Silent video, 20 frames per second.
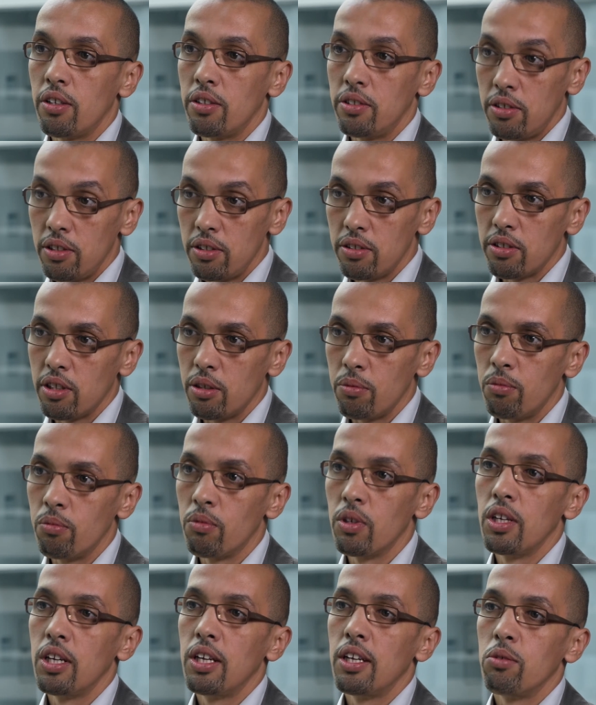system,
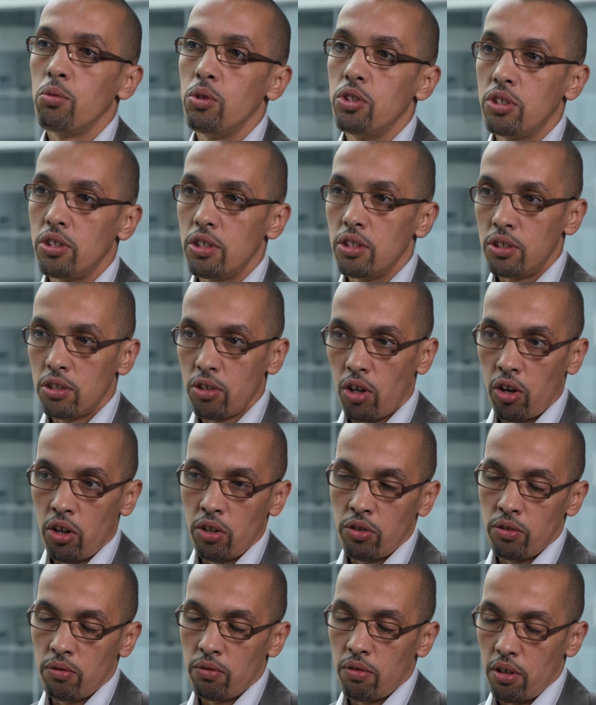which is
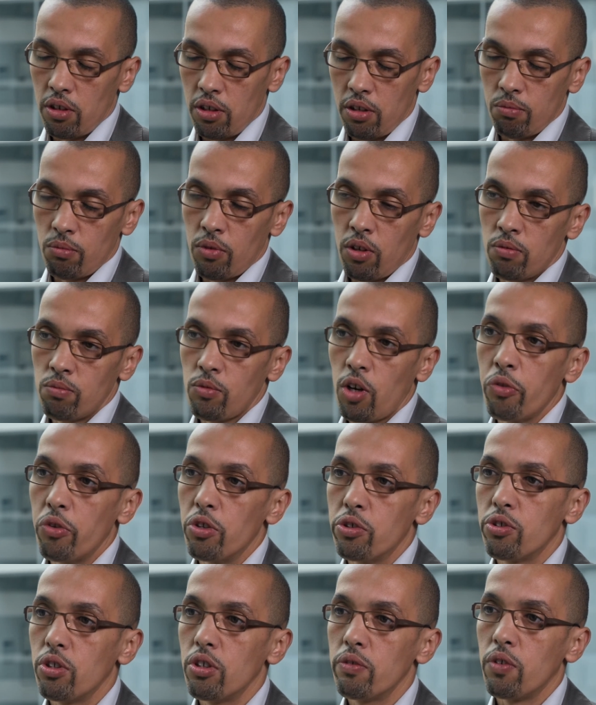on
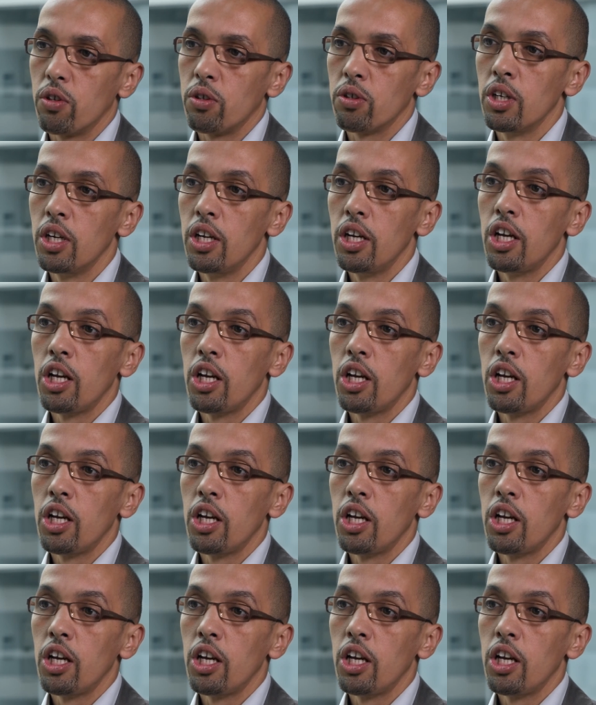the server,